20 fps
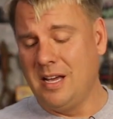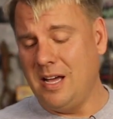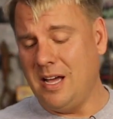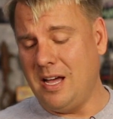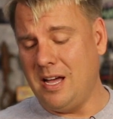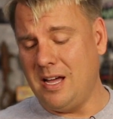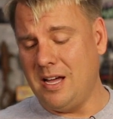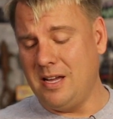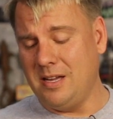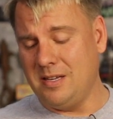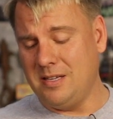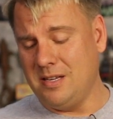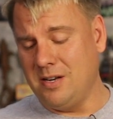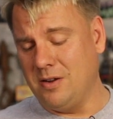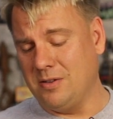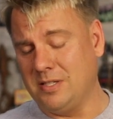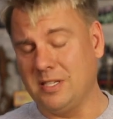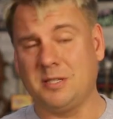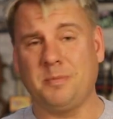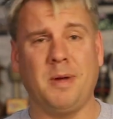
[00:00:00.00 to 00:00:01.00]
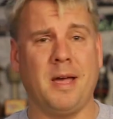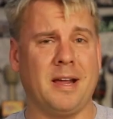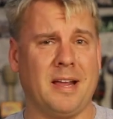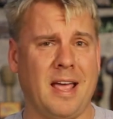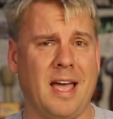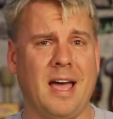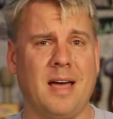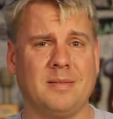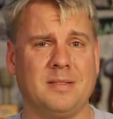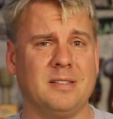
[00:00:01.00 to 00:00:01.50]
You know, six-pack
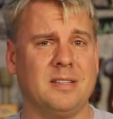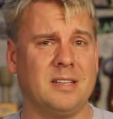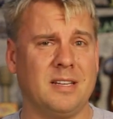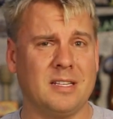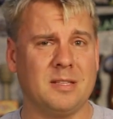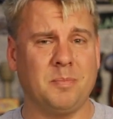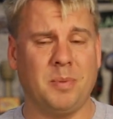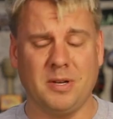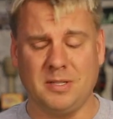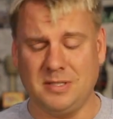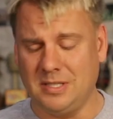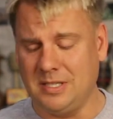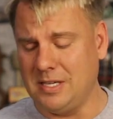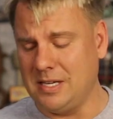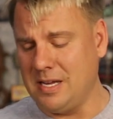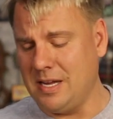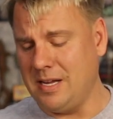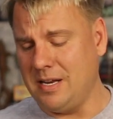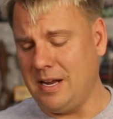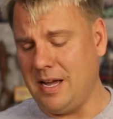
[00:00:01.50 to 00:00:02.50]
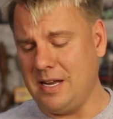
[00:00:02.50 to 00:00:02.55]
abs and then gets pudgy again.